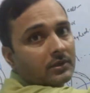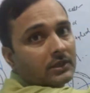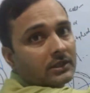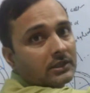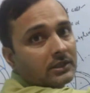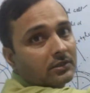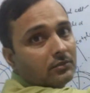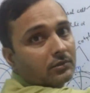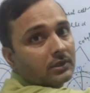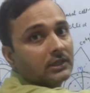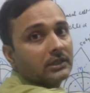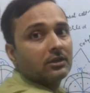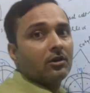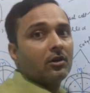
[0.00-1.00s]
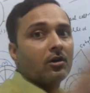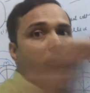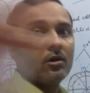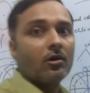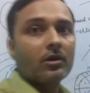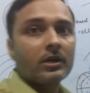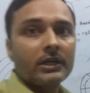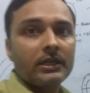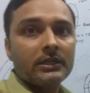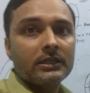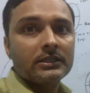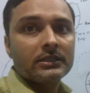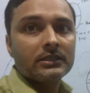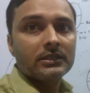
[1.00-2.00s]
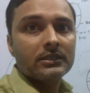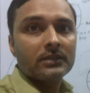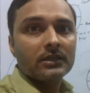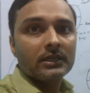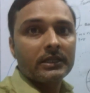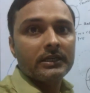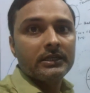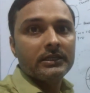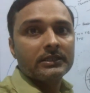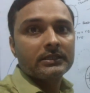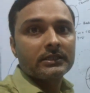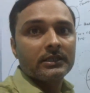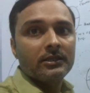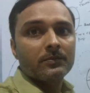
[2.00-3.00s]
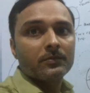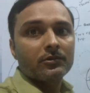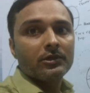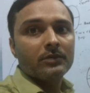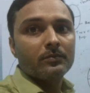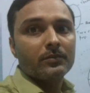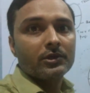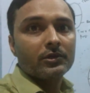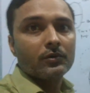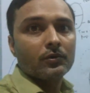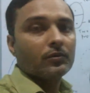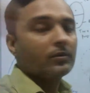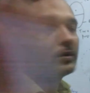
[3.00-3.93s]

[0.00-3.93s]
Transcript: This is known as octant stage or 8-celled proembryo.